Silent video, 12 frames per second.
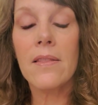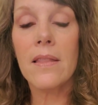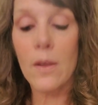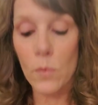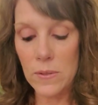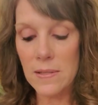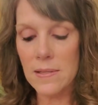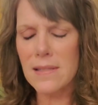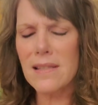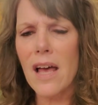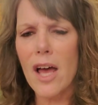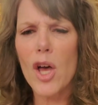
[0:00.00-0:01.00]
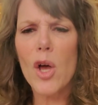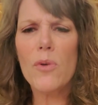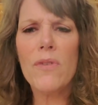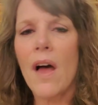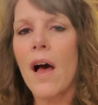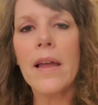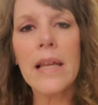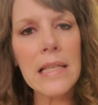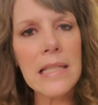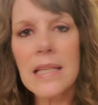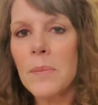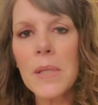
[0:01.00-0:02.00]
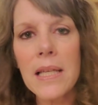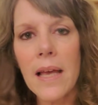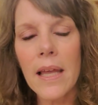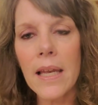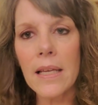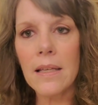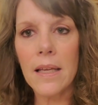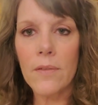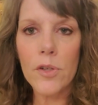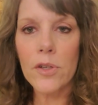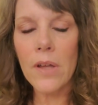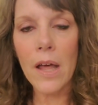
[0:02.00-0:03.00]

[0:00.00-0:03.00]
that was so not intimidating if you're